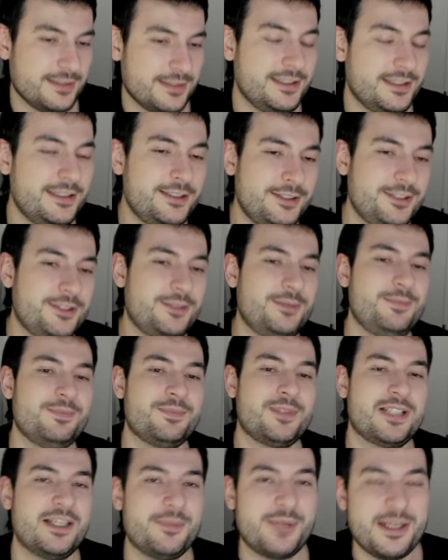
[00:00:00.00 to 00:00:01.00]
I don't know.
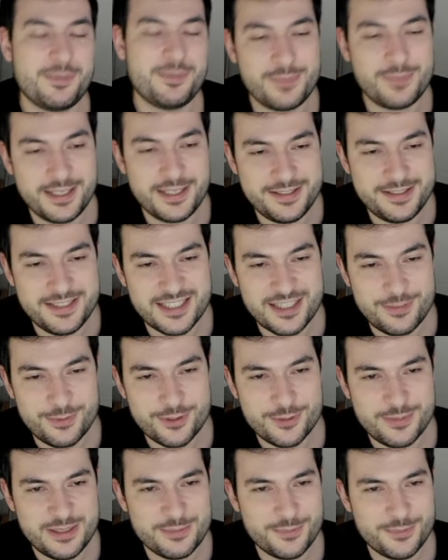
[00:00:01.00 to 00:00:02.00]
I might play
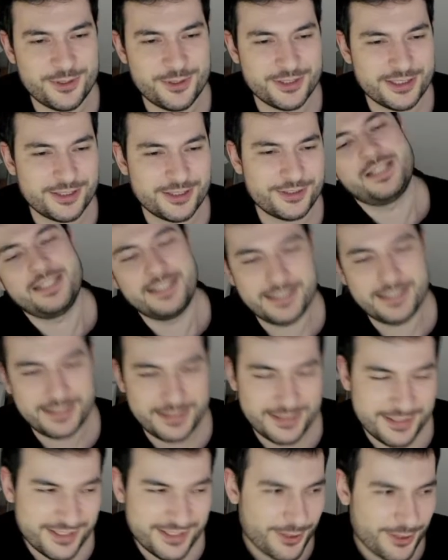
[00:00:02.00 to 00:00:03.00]
Diablo a bit more now.
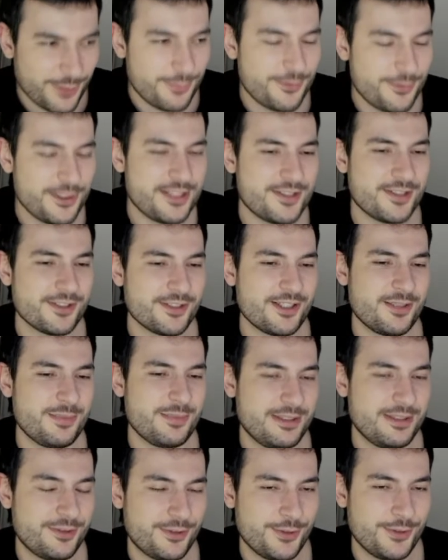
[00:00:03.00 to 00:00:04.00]
And hopefully it's not going
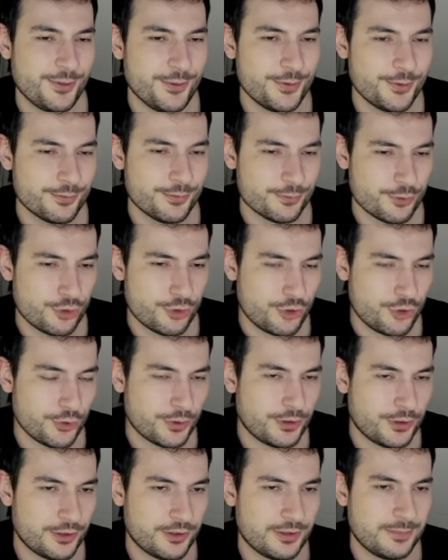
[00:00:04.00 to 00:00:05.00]
to be too
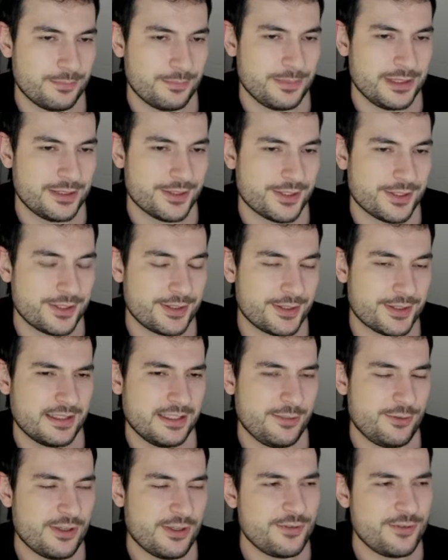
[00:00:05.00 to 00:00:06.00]
strong.
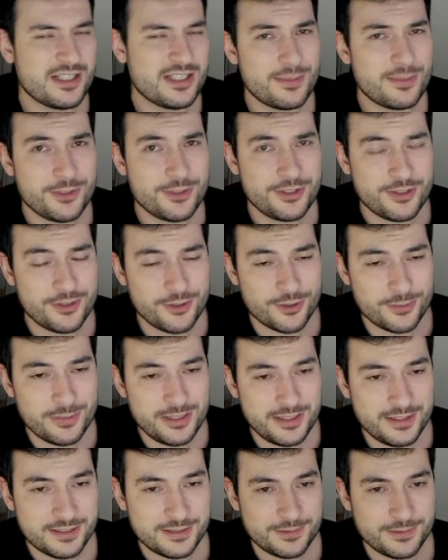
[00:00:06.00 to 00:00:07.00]
Because if you have Diablo in the
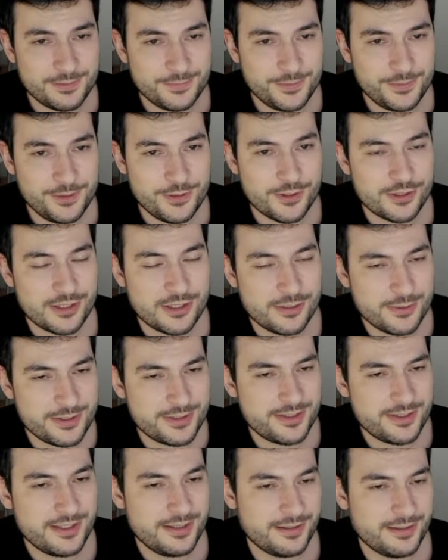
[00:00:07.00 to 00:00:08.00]
lobby, you're
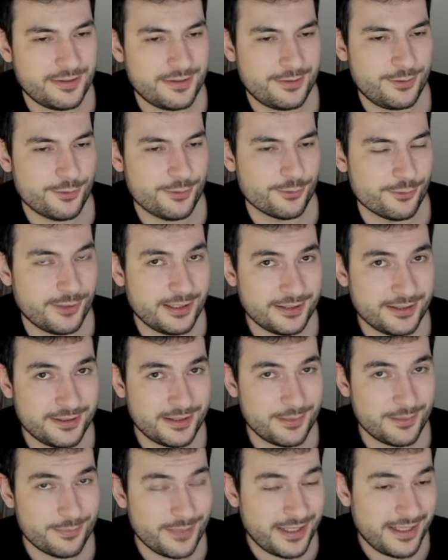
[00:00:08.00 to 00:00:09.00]
guaranteed to fight
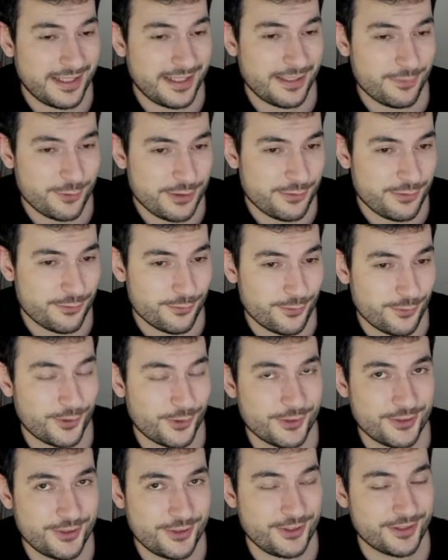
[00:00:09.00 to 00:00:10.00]
him every
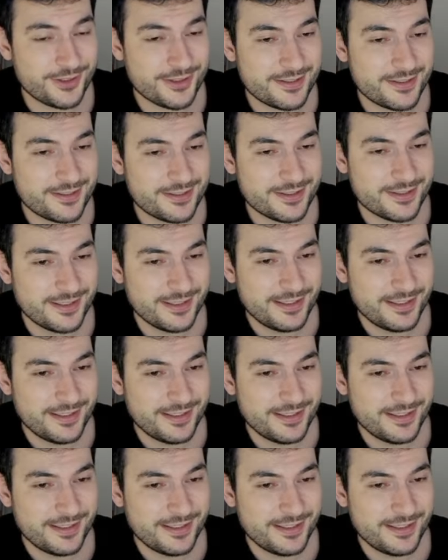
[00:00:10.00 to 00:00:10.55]
4 turns.